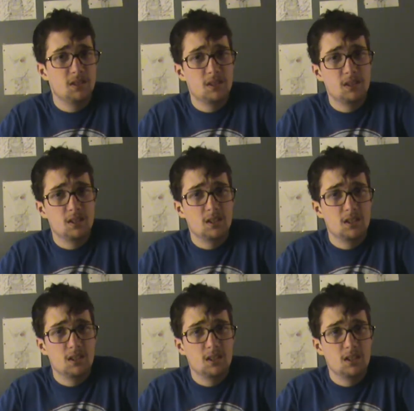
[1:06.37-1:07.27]

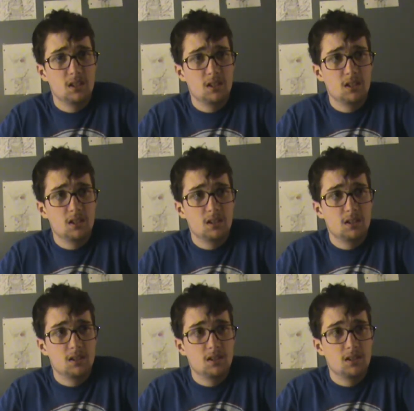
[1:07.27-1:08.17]
Nobody speaks.